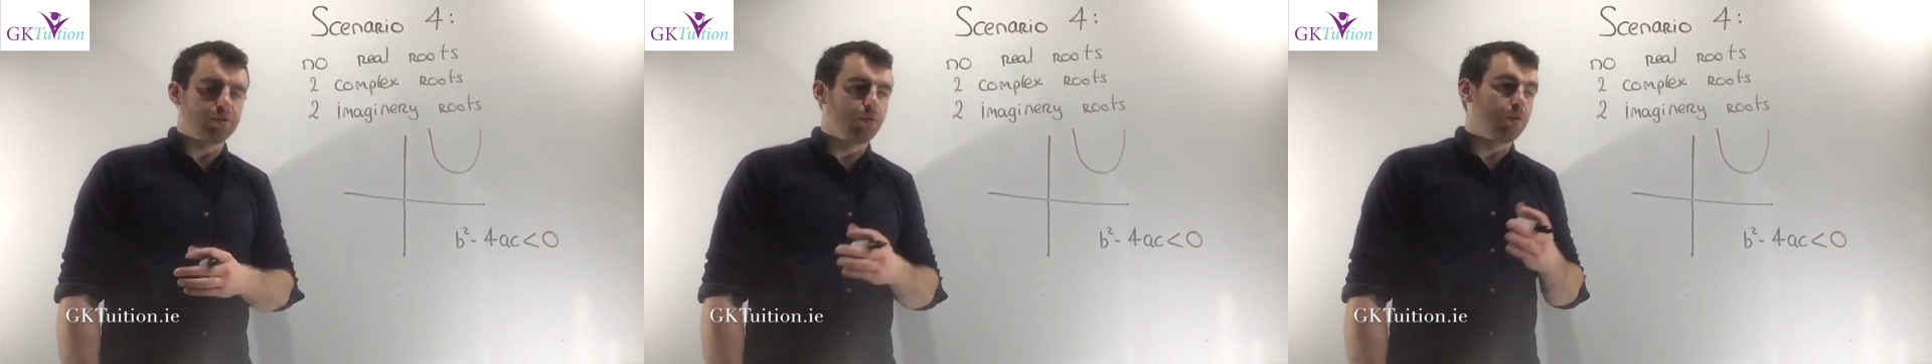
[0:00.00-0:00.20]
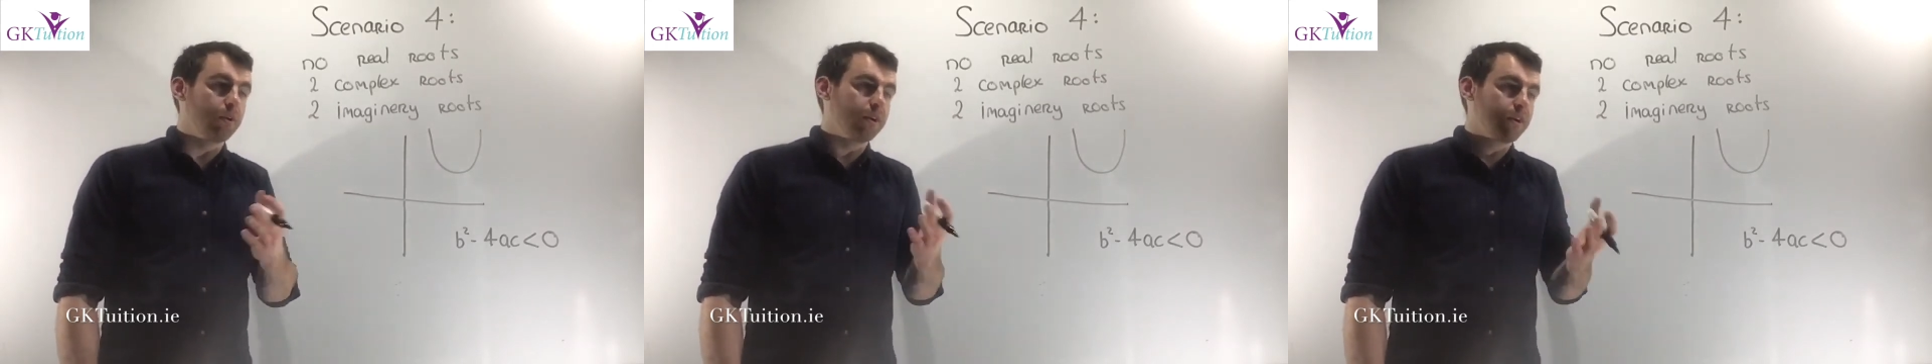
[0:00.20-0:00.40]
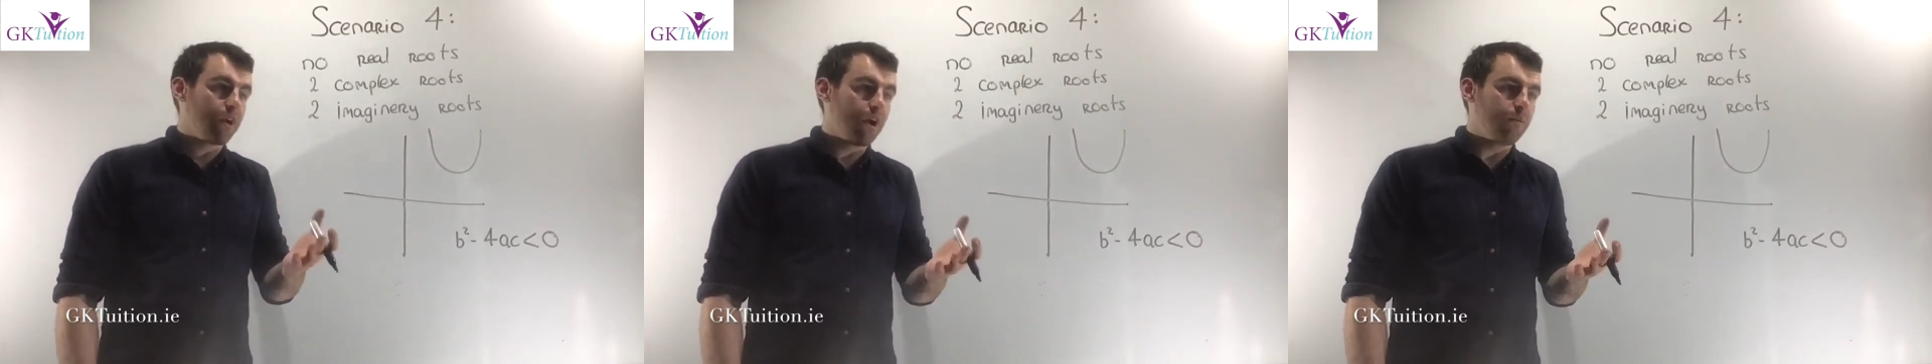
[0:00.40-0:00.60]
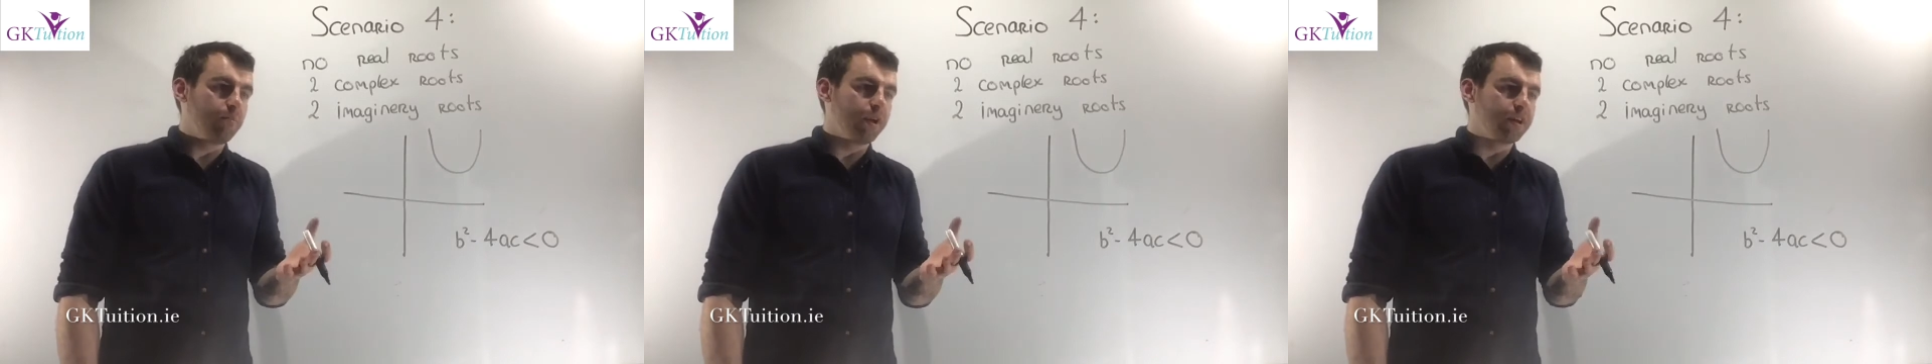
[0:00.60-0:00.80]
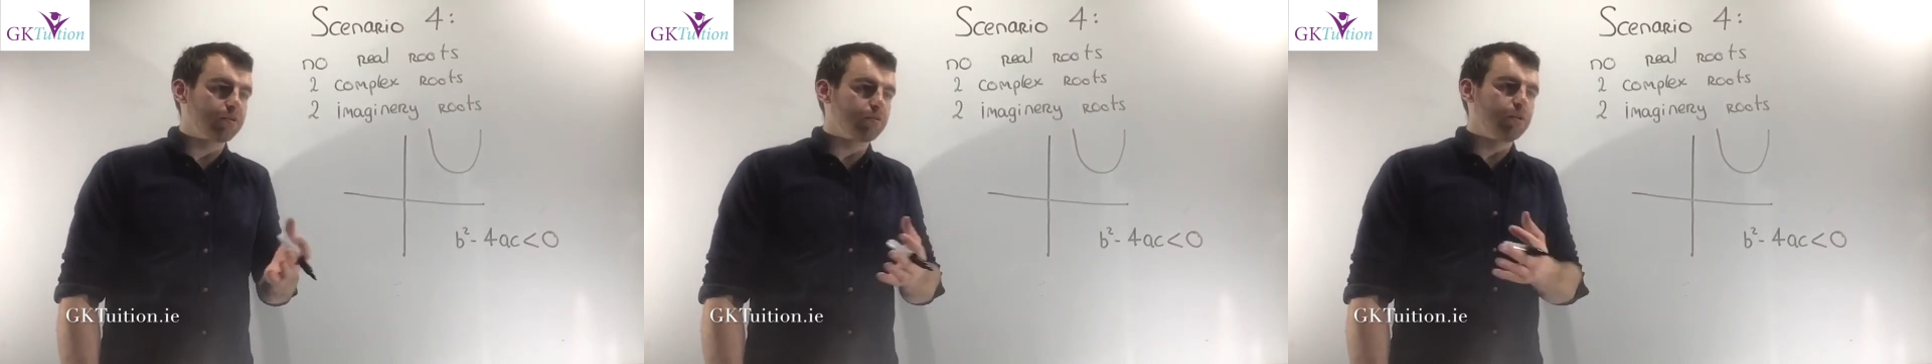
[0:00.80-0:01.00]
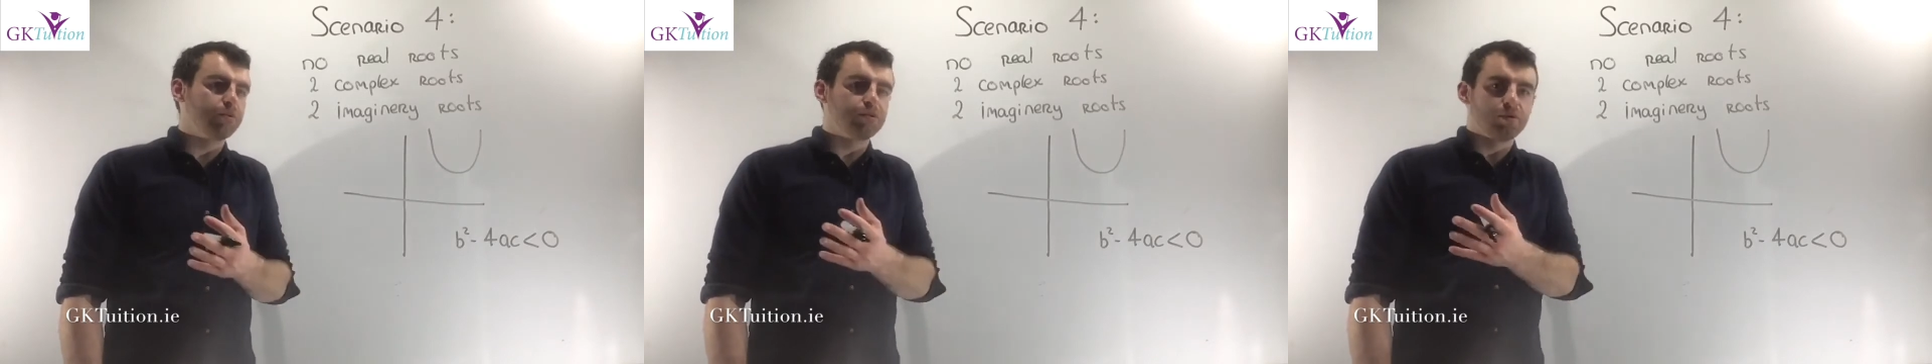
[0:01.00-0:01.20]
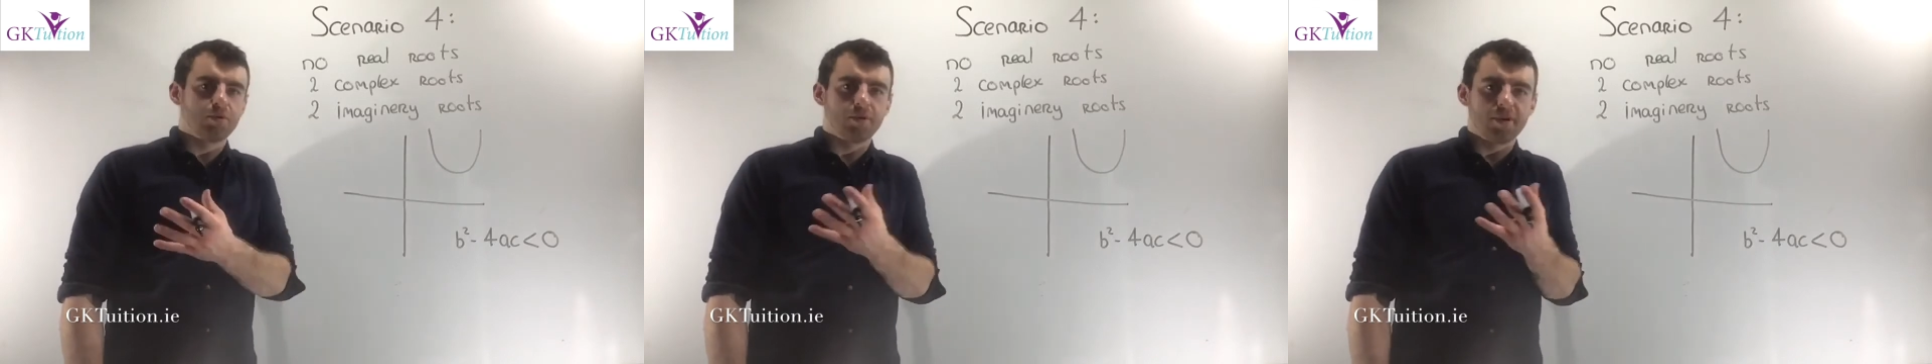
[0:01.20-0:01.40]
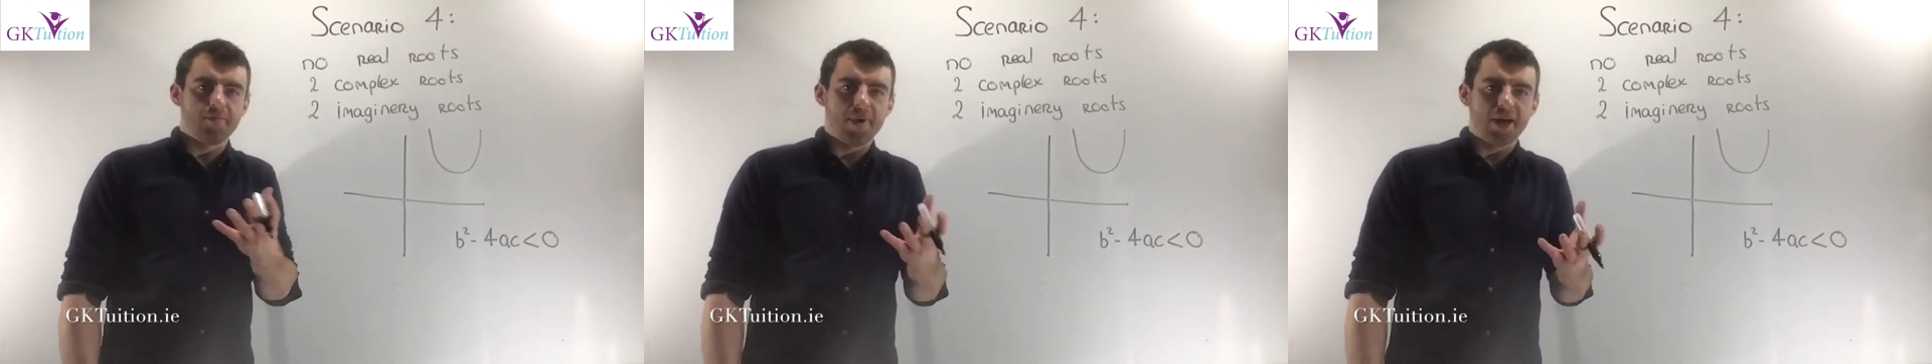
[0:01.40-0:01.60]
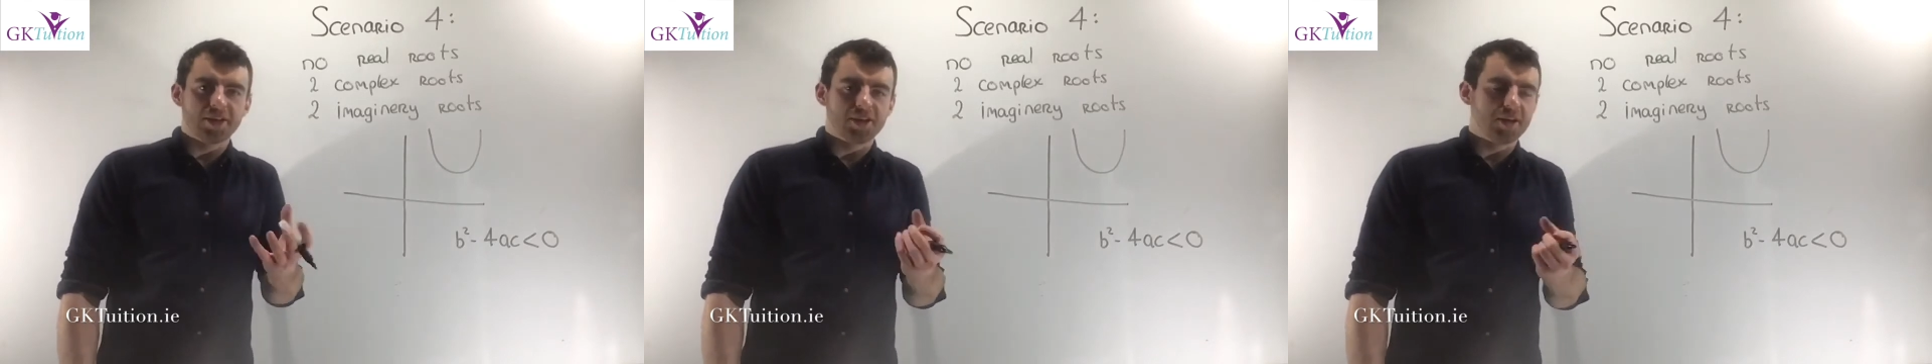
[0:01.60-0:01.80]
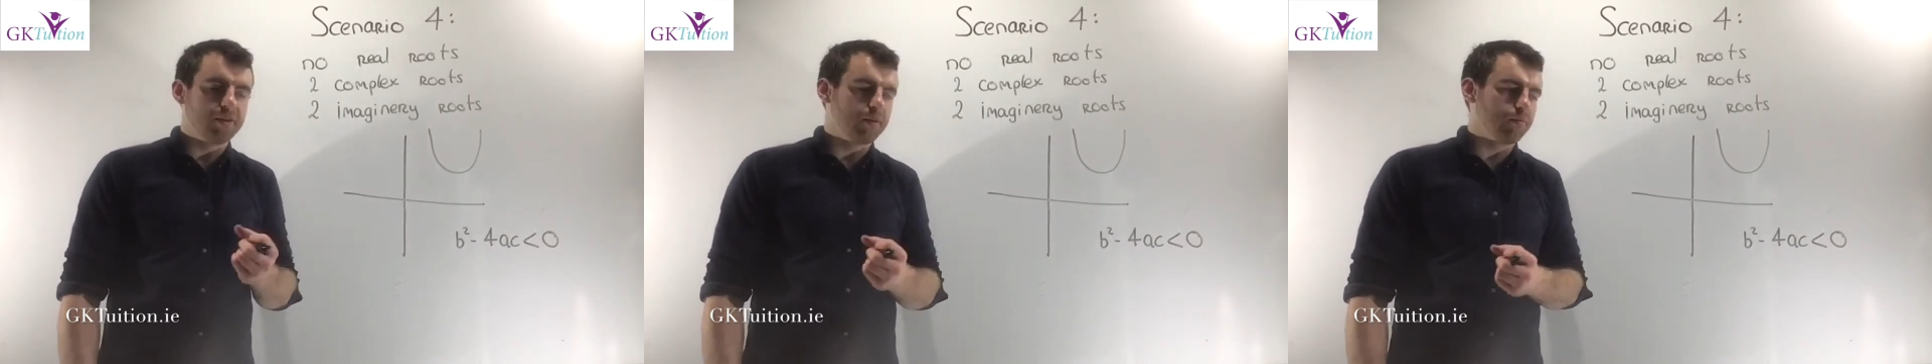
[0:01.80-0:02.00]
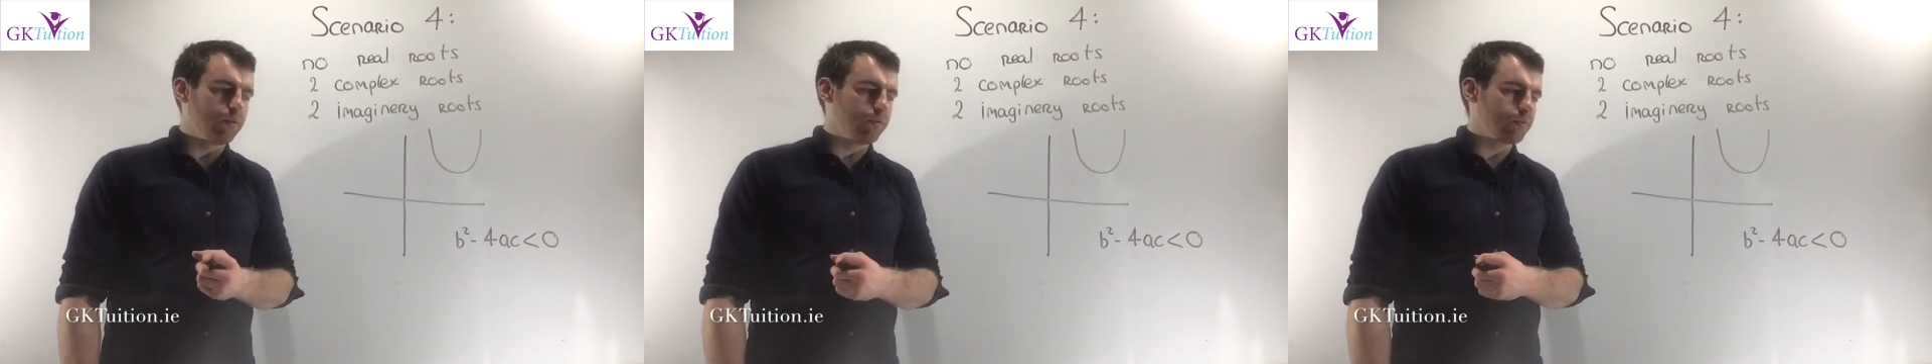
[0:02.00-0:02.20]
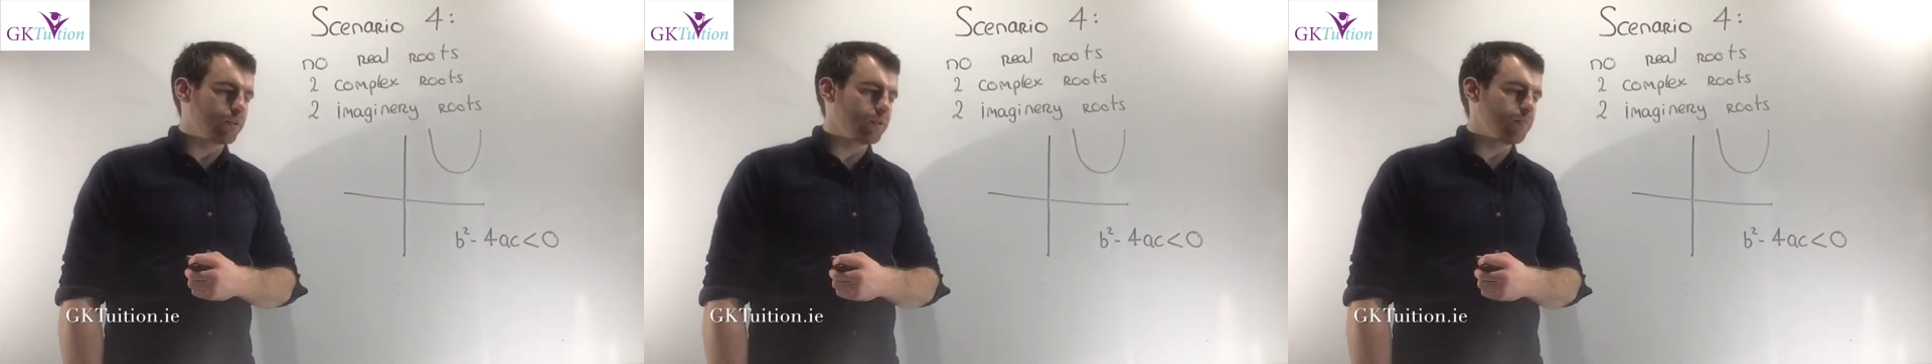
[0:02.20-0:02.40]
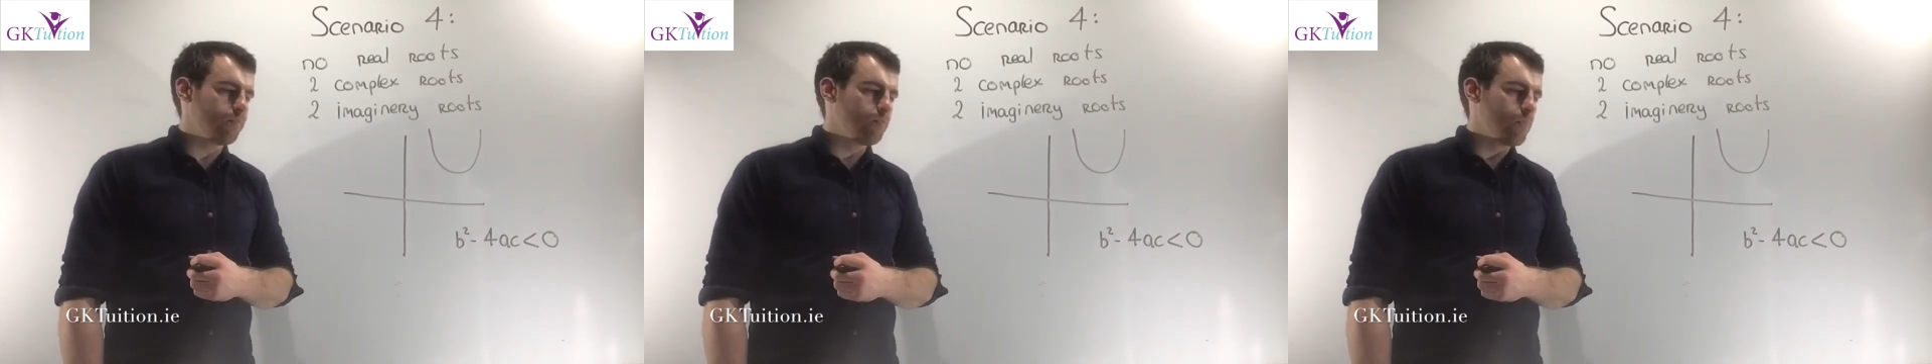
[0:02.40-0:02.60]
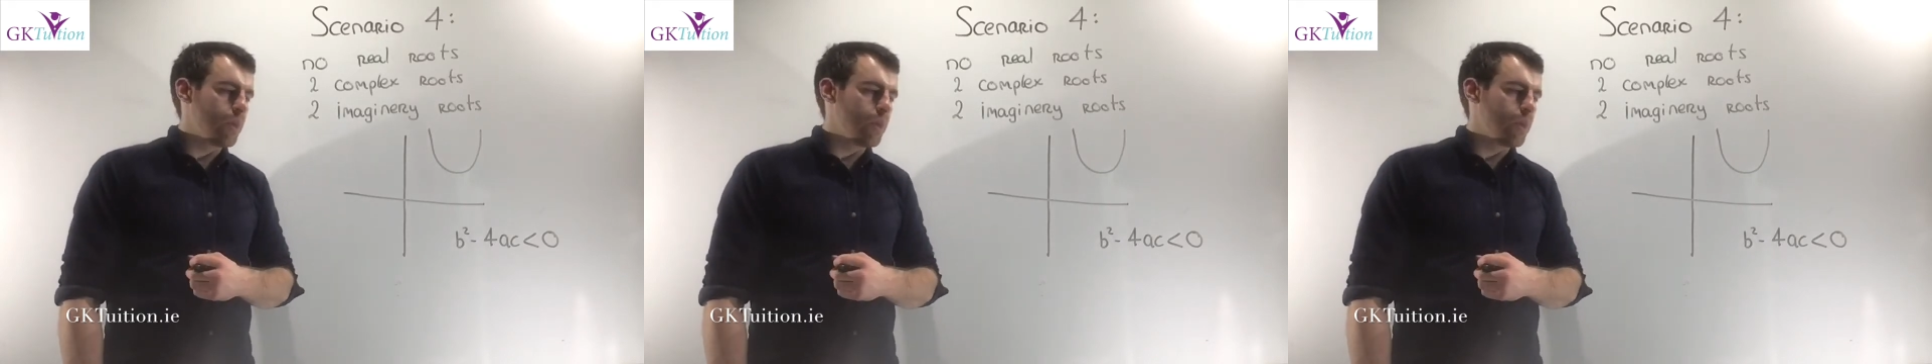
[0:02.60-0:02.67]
or complex roots or imaginary roots.